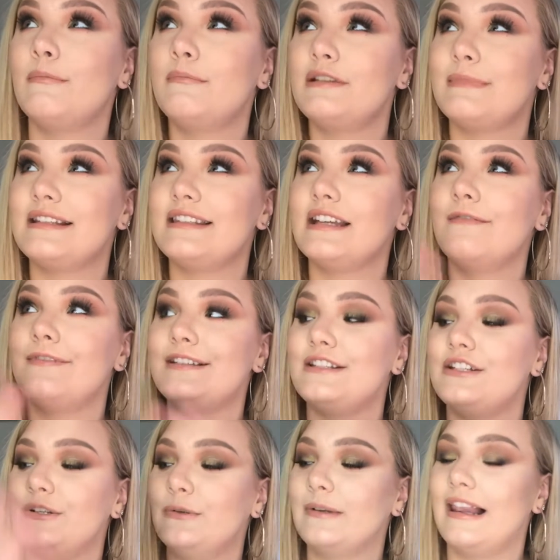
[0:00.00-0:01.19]
them to myself
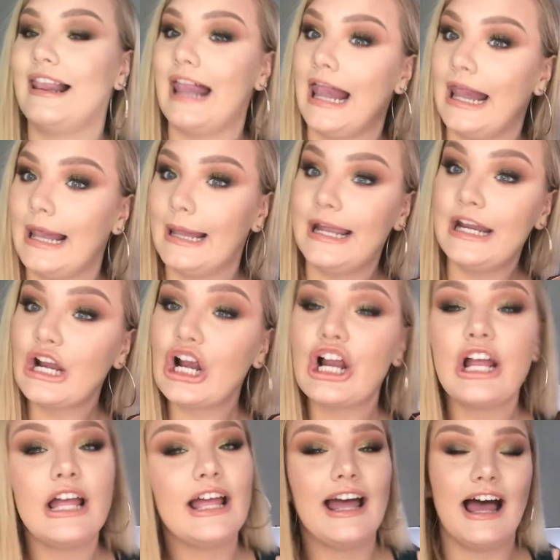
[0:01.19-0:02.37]
until later.
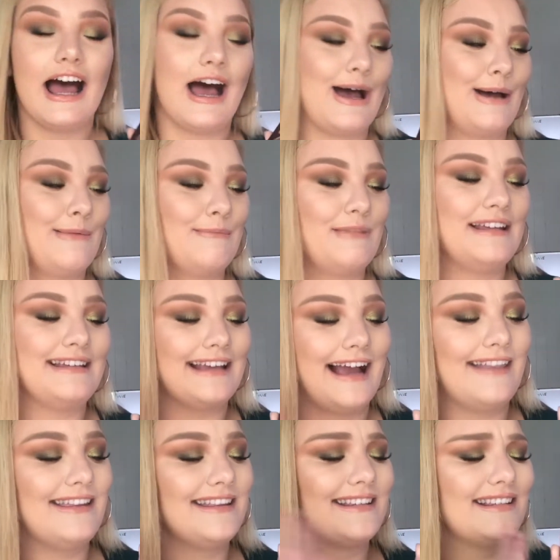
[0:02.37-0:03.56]
But yeah, I
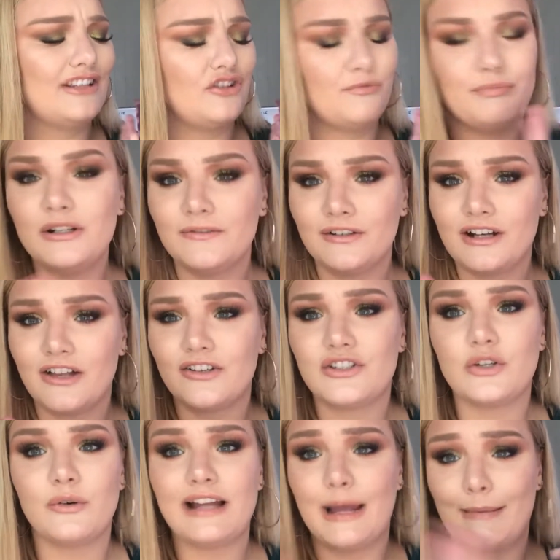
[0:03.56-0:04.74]
think this is such a beautiful color
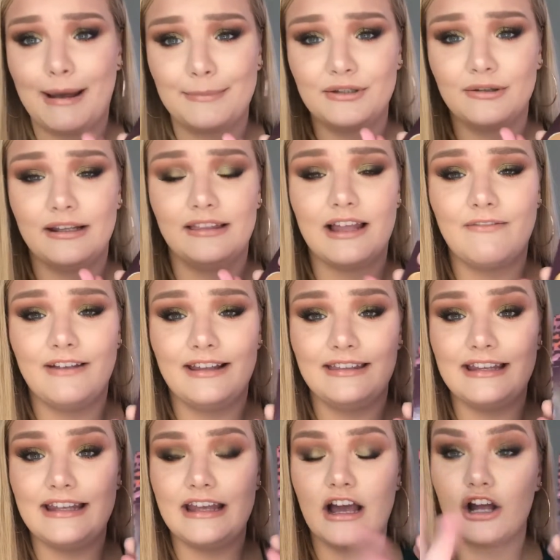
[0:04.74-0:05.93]
story. I'm absolutely loving
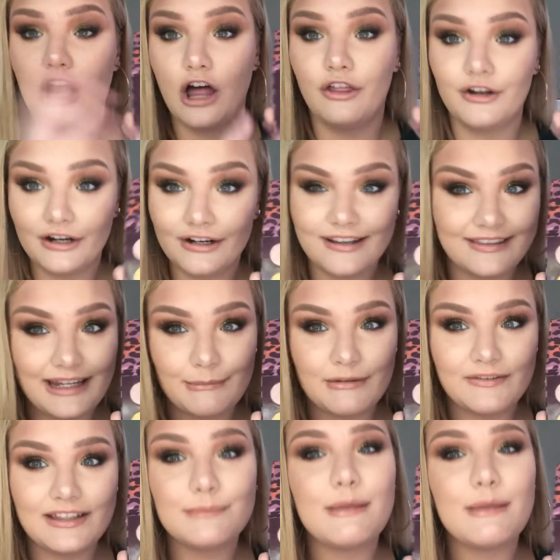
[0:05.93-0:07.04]
the color theme of this